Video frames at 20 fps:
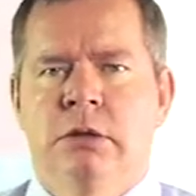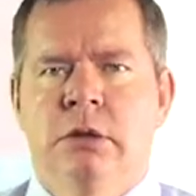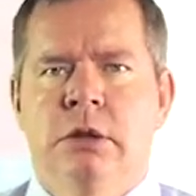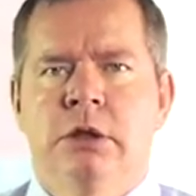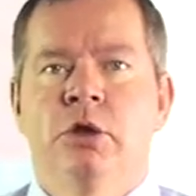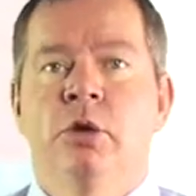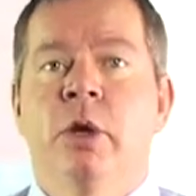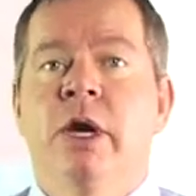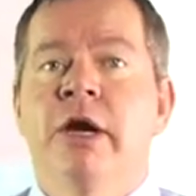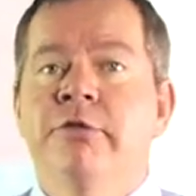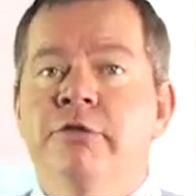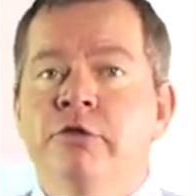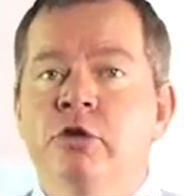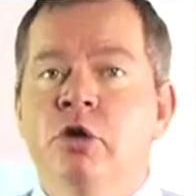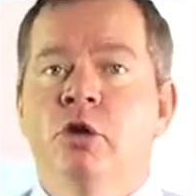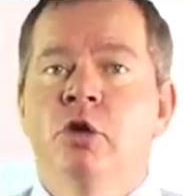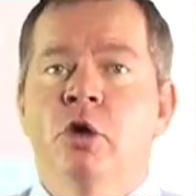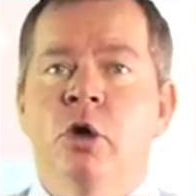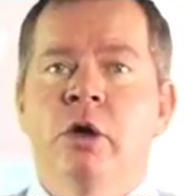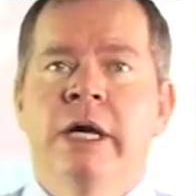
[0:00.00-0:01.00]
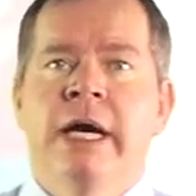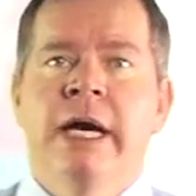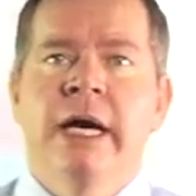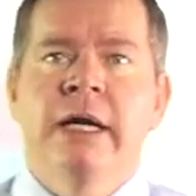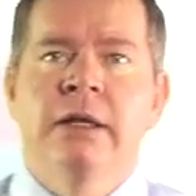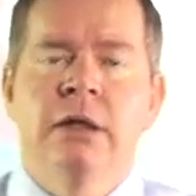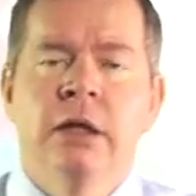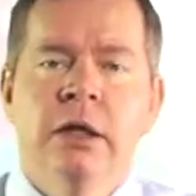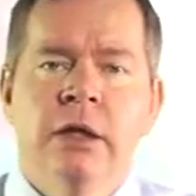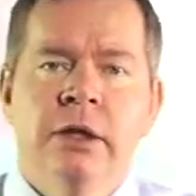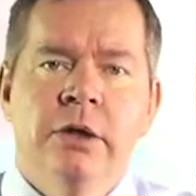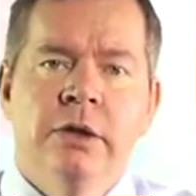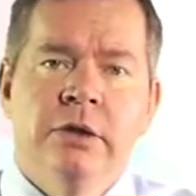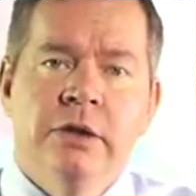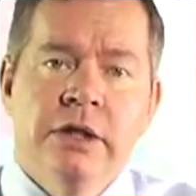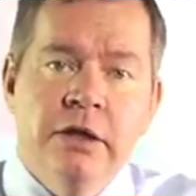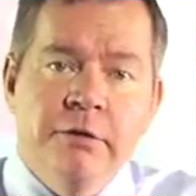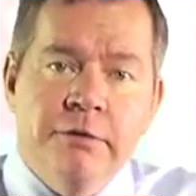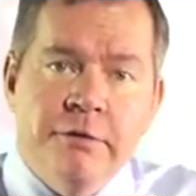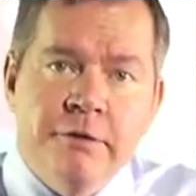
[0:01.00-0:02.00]
You have to look at
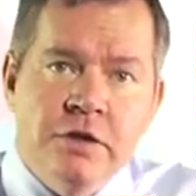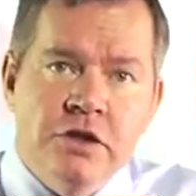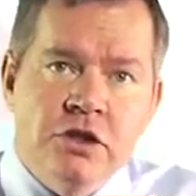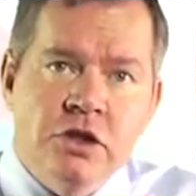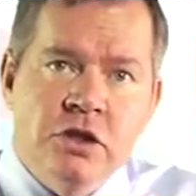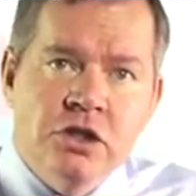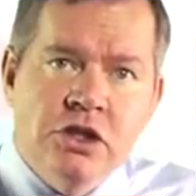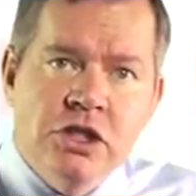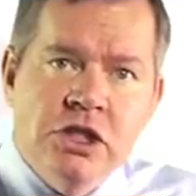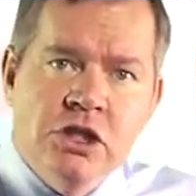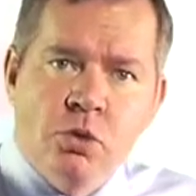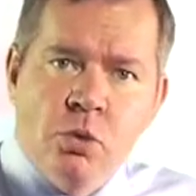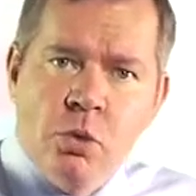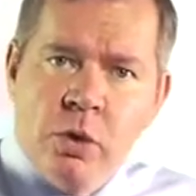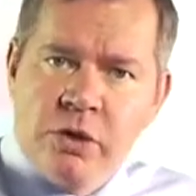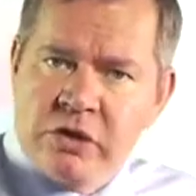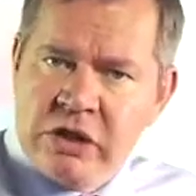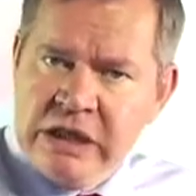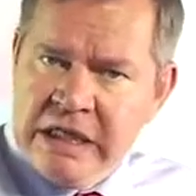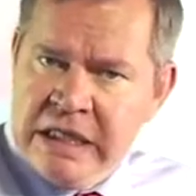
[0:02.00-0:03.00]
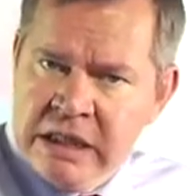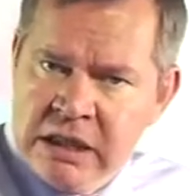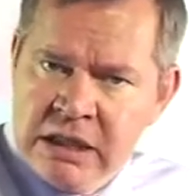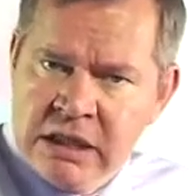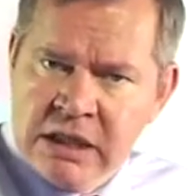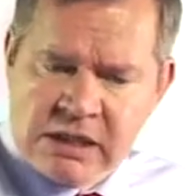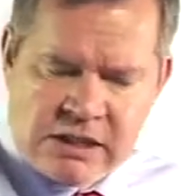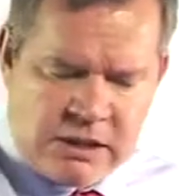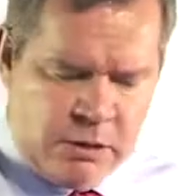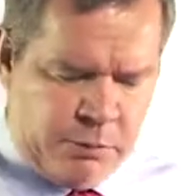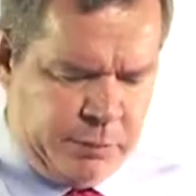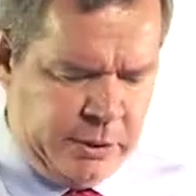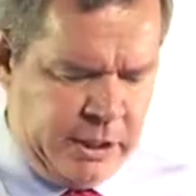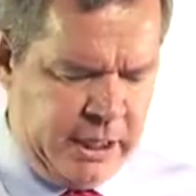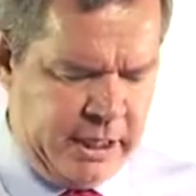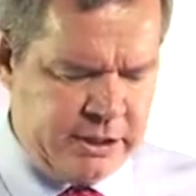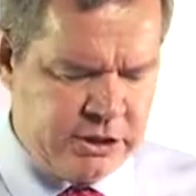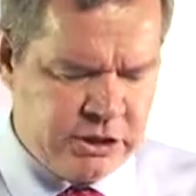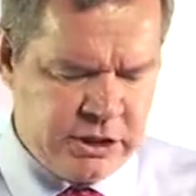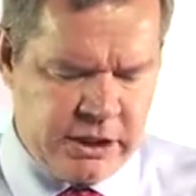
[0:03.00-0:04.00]
the efficiencies within the supply
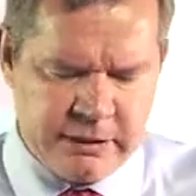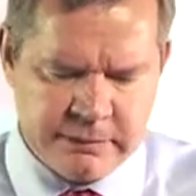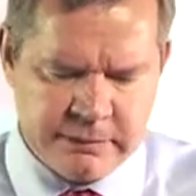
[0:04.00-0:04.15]
chain.